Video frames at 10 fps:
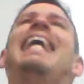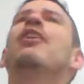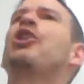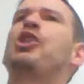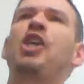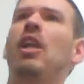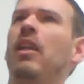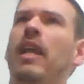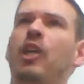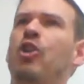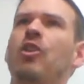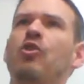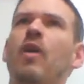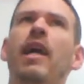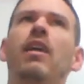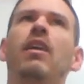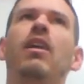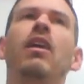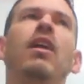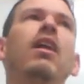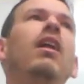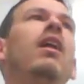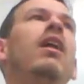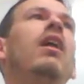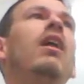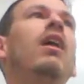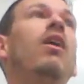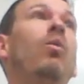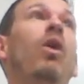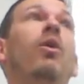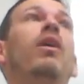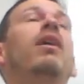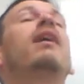inner shell electrons, right? So, Whoa.